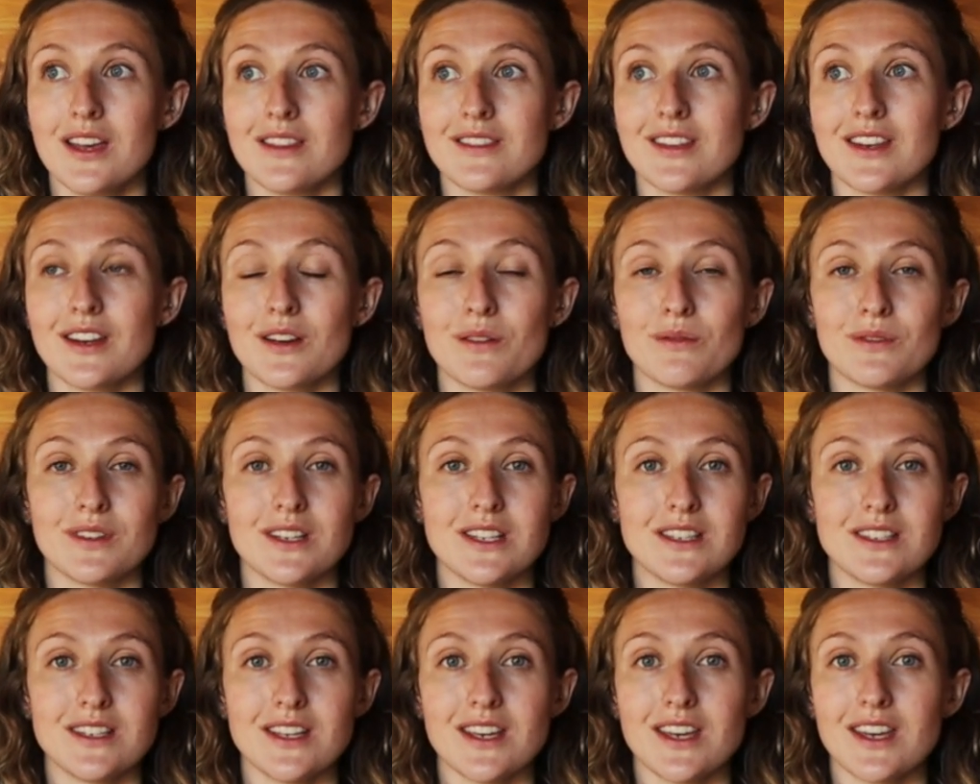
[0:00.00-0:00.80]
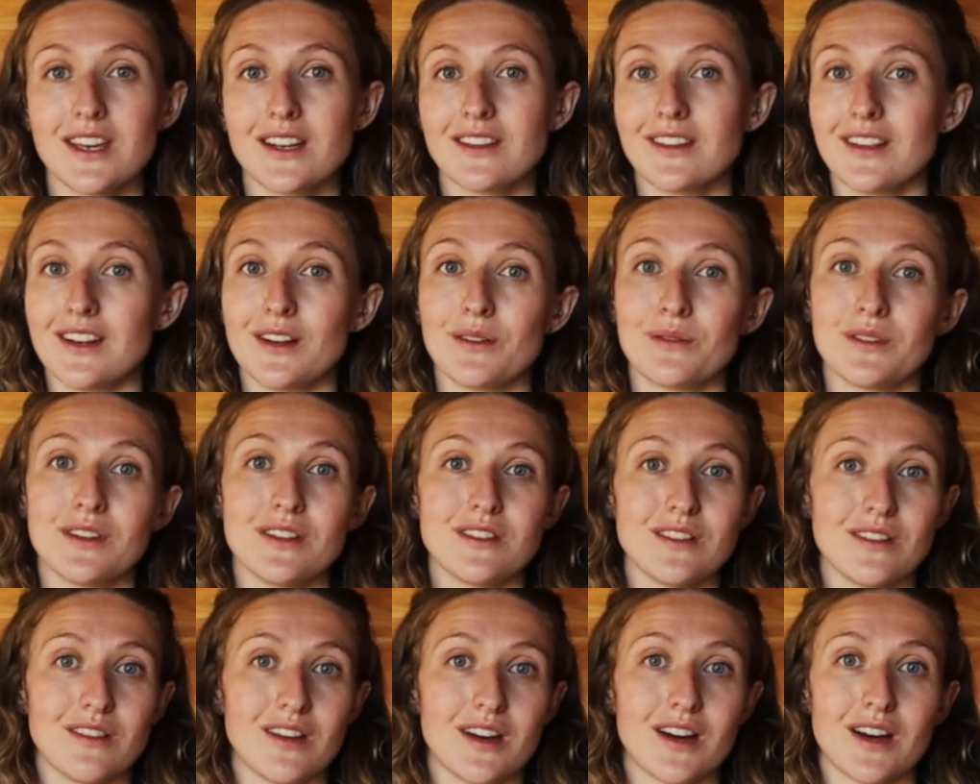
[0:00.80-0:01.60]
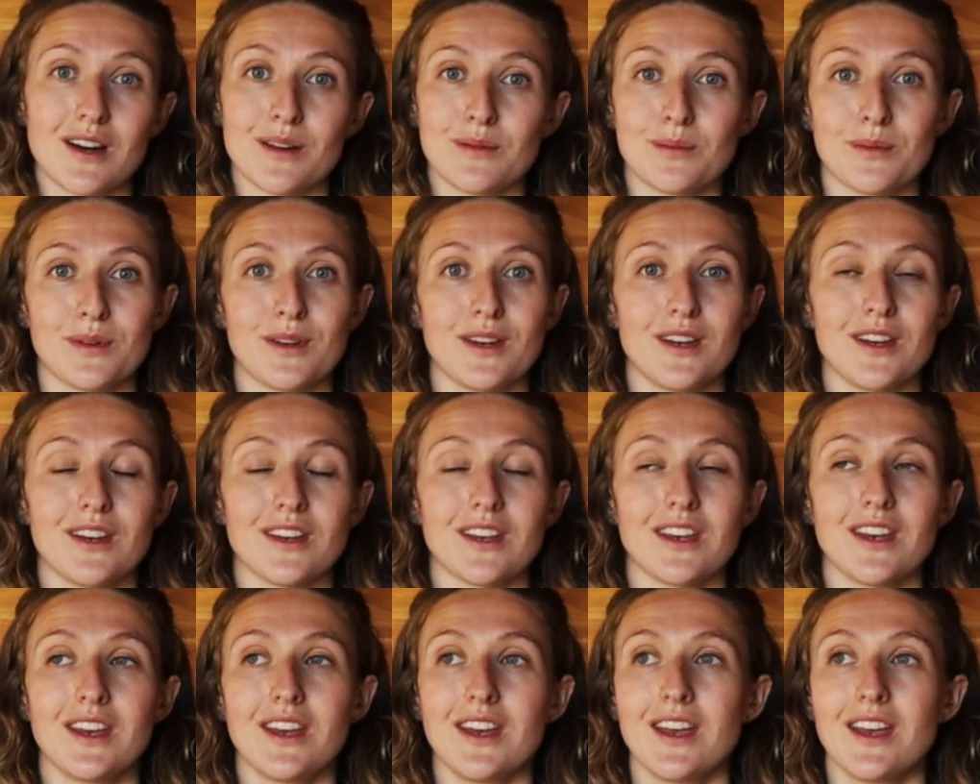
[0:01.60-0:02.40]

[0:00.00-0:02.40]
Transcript: They don't want to dig, they don't want to do the hard work.